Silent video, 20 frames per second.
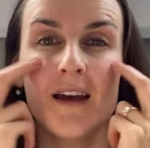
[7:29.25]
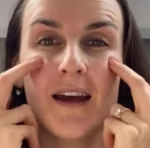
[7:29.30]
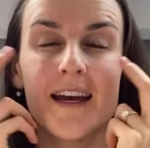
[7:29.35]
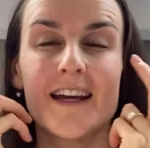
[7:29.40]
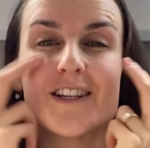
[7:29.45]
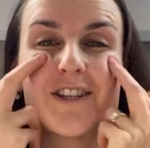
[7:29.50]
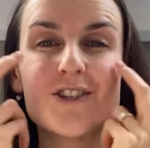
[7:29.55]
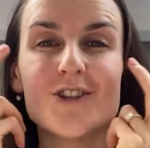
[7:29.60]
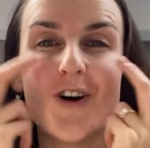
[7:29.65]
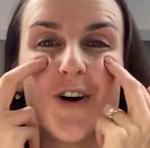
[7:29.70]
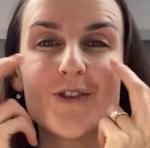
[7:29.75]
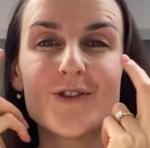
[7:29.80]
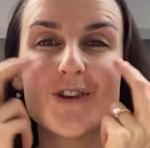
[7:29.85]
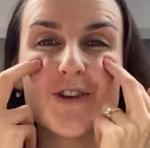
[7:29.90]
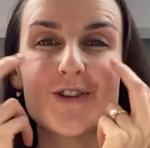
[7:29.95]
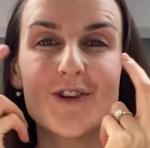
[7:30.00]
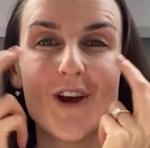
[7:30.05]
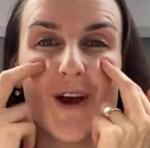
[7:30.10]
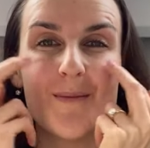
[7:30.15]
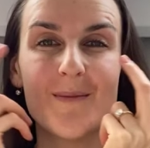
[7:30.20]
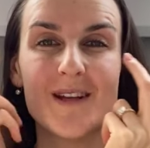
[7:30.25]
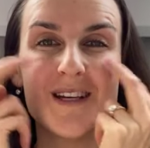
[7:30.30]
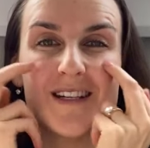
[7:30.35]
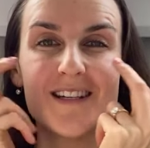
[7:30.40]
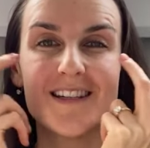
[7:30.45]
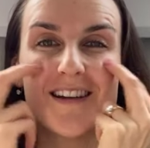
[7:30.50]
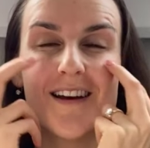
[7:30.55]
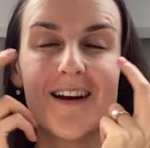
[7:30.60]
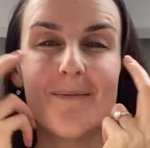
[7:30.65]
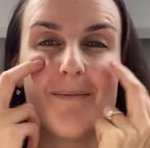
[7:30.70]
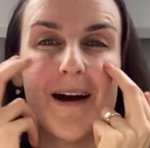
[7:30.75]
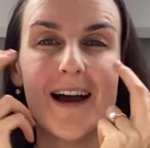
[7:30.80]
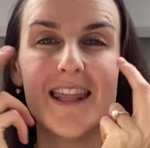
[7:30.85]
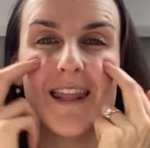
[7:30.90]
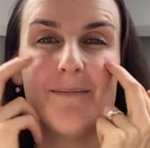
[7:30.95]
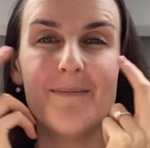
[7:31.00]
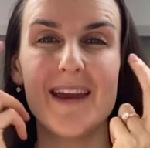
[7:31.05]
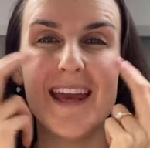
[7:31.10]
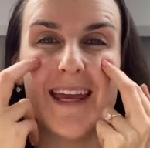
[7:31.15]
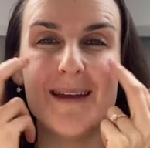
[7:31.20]
It's not determined by
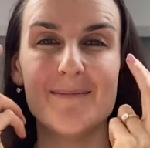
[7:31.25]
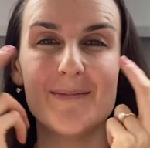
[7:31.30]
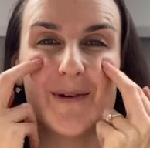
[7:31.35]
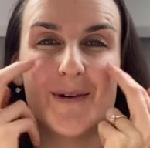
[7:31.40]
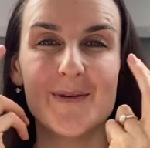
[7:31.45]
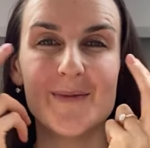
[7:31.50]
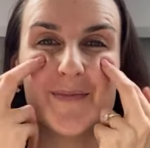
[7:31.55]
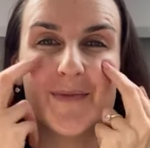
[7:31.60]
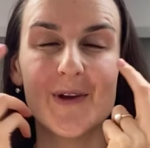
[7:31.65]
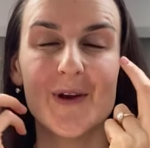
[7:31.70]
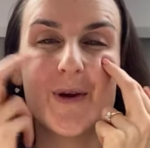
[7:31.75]
the people